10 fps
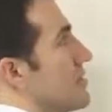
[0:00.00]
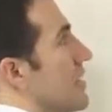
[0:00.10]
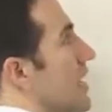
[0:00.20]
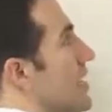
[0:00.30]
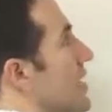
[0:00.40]
So
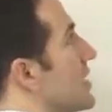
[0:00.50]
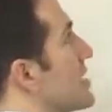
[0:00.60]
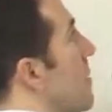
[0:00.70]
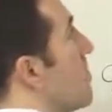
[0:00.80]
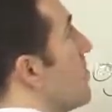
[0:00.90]
the idea is
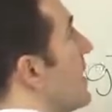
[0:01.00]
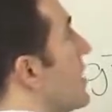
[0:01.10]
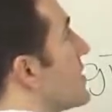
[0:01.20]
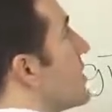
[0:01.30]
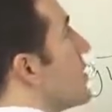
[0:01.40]
that B
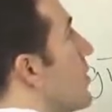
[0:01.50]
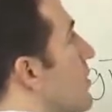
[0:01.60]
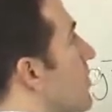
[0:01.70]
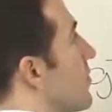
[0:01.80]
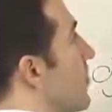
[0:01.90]
is the
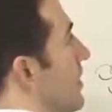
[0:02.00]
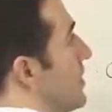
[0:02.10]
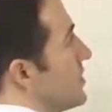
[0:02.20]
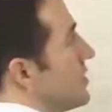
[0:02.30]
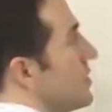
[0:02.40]
known
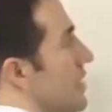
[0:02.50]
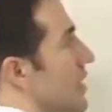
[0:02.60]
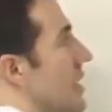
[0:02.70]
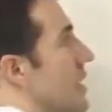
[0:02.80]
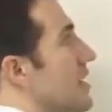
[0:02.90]
information
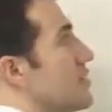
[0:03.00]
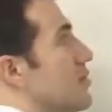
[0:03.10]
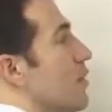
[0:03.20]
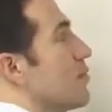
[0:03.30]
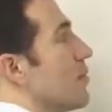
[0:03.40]
and A is
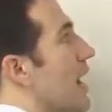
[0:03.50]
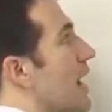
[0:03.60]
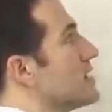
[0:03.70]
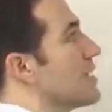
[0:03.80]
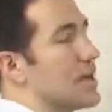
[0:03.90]
the one we're
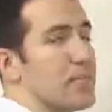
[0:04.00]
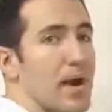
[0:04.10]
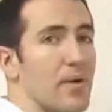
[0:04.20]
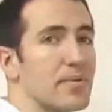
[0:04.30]
asking about.